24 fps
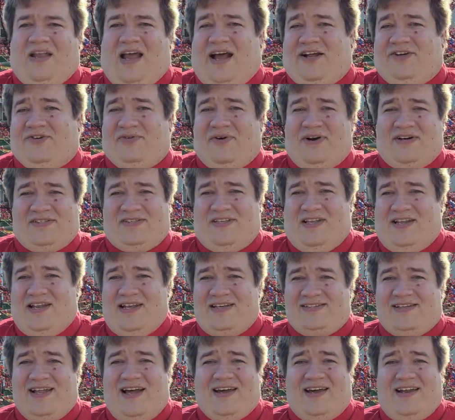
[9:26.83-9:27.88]
I trust that
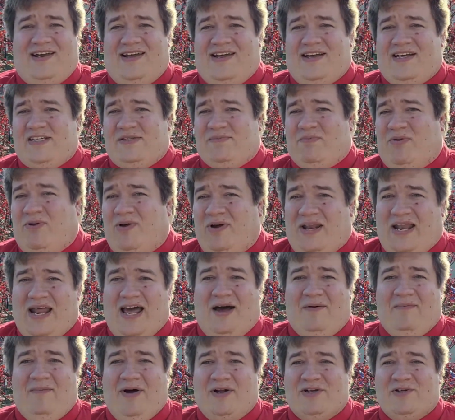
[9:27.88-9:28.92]
he's not going to exploit
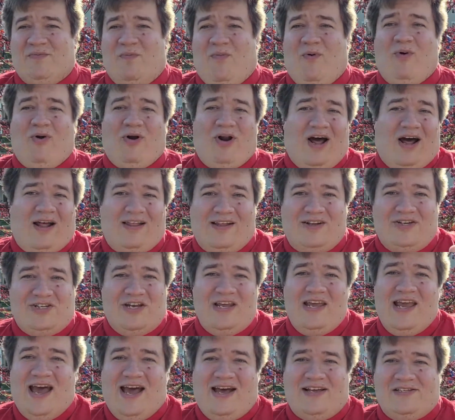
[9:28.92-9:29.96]
how much more knowledge
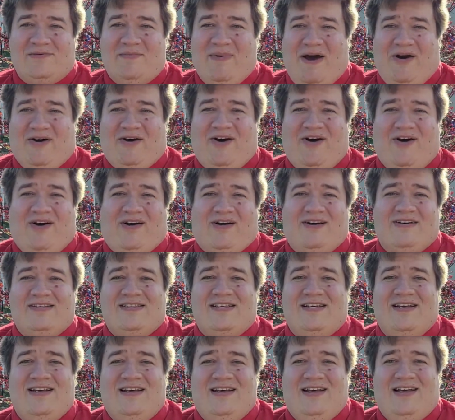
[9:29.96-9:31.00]
he has about cars
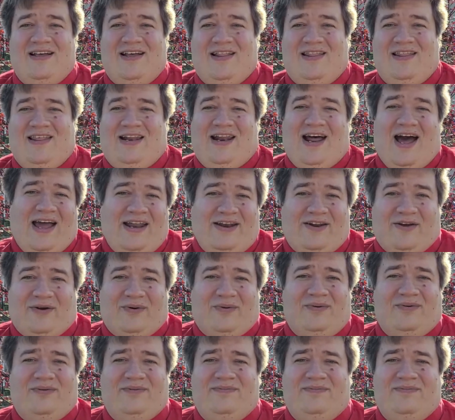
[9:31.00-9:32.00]
than I do.